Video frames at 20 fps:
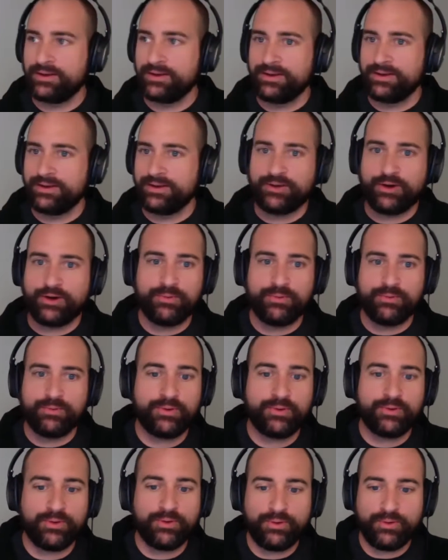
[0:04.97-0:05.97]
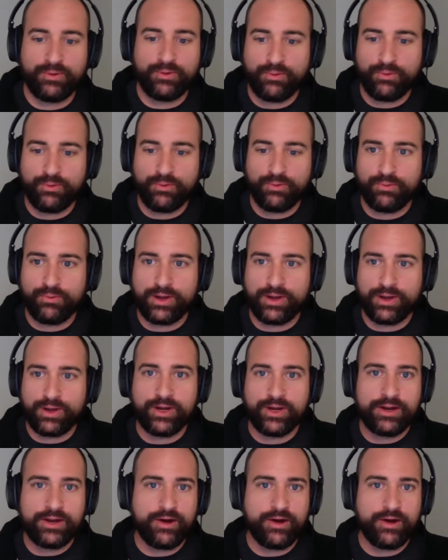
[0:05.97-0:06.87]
So we